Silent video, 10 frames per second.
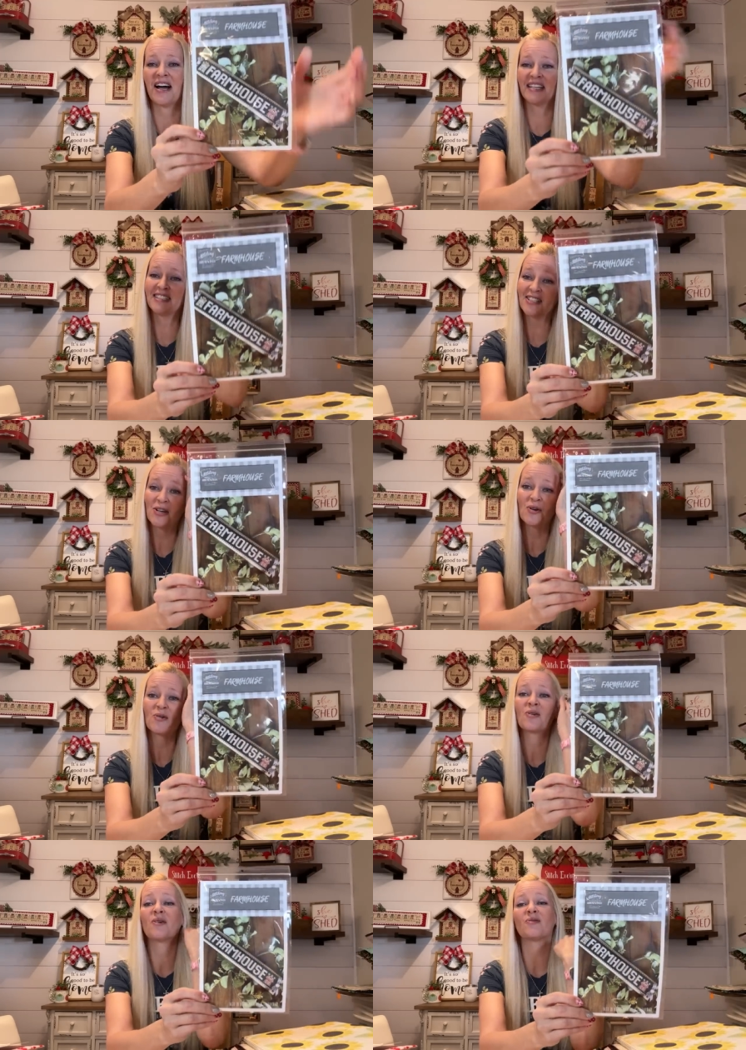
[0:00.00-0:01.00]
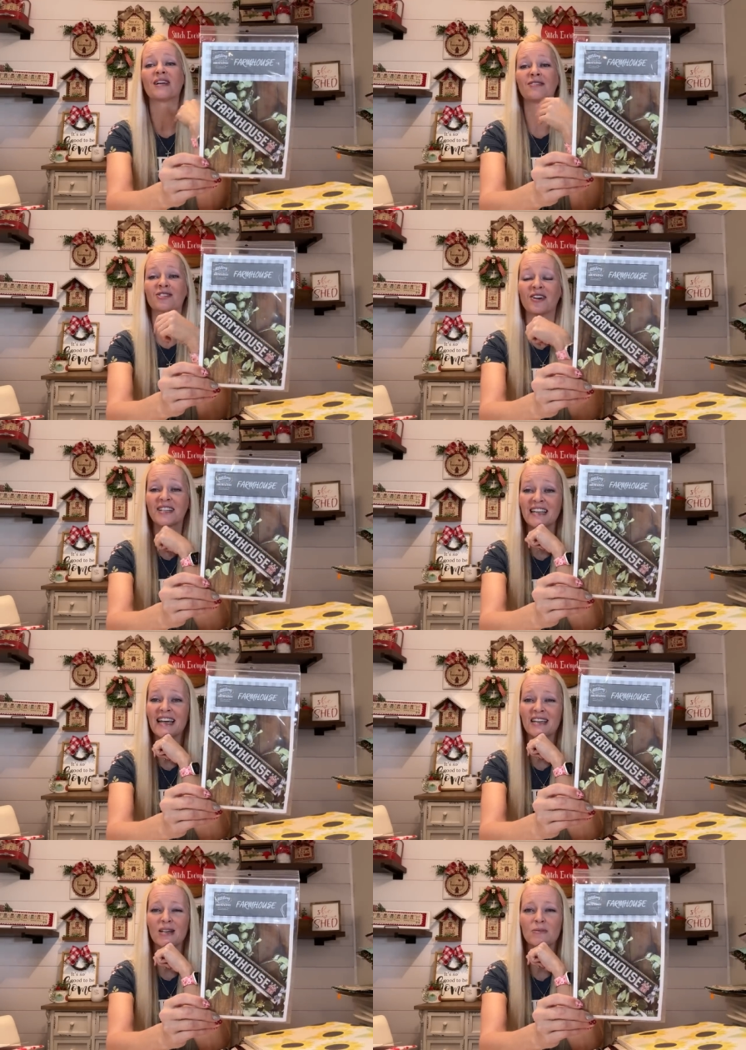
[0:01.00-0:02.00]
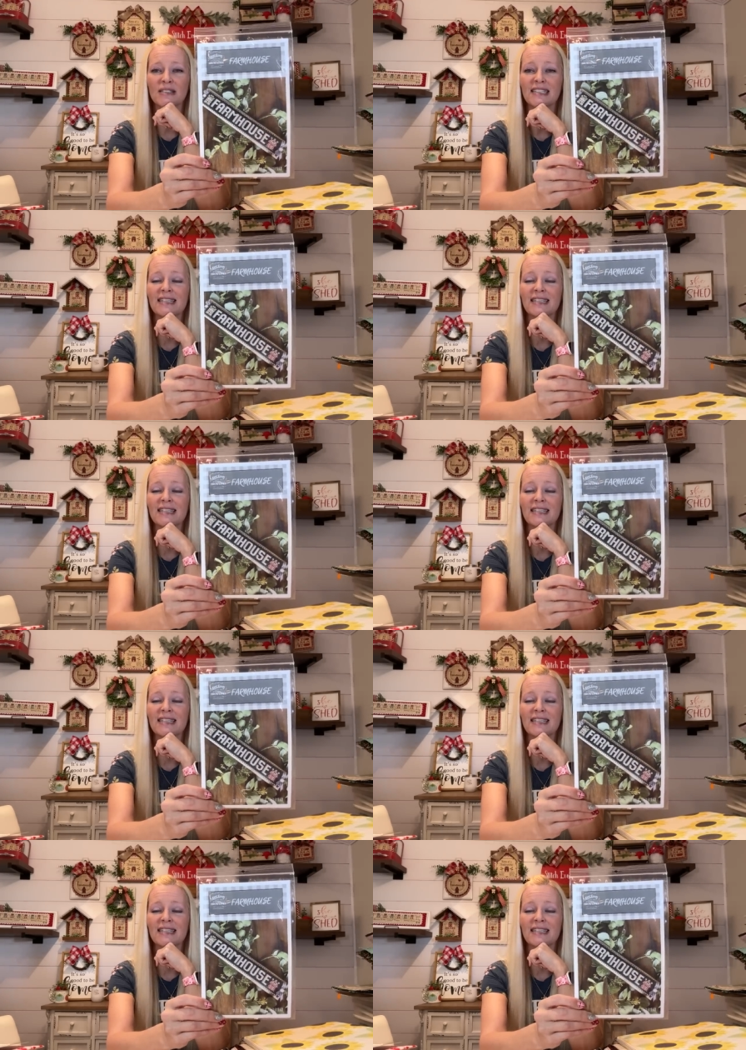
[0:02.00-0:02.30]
I did go, when I was talking to Anna, I'm like,